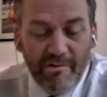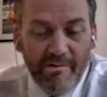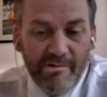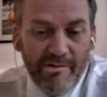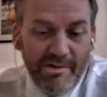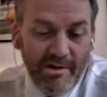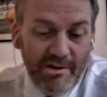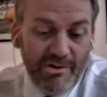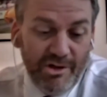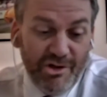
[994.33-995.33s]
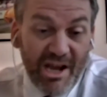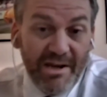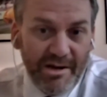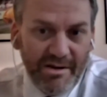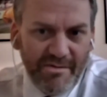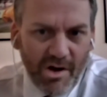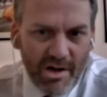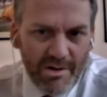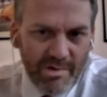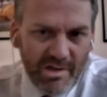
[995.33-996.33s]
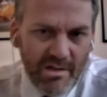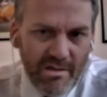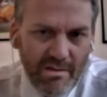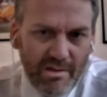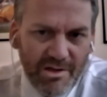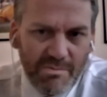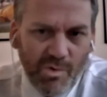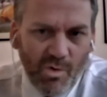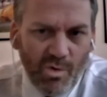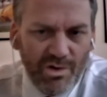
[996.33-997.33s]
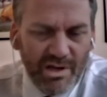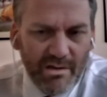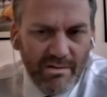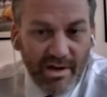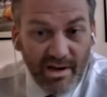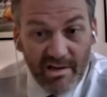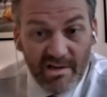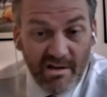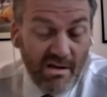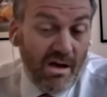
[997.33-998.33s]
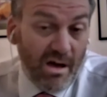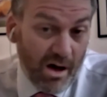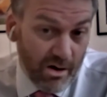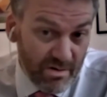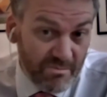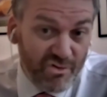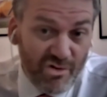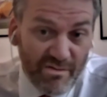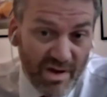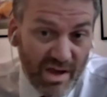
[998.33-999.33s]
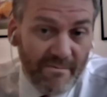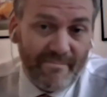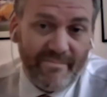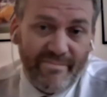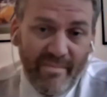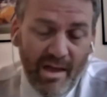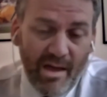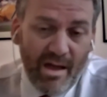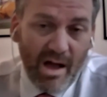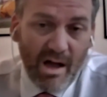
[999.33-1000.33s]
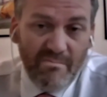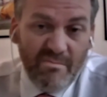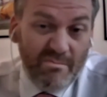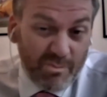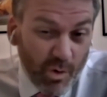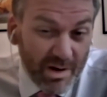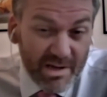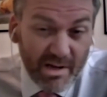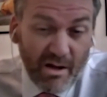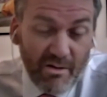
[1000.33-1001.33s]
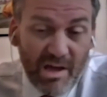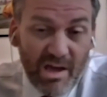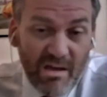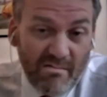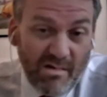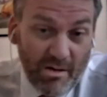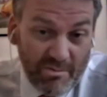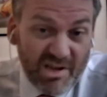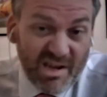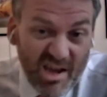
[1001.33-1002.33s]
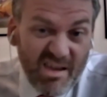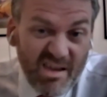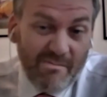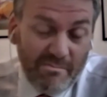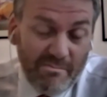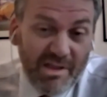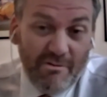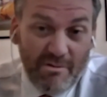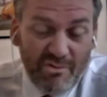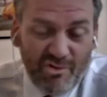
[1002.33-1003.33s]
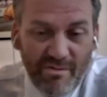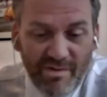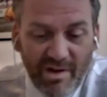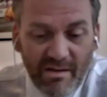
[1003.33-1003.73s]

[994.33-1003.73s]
the gender divide within the sport, things are improving quite slowly, I would say, but they're improving.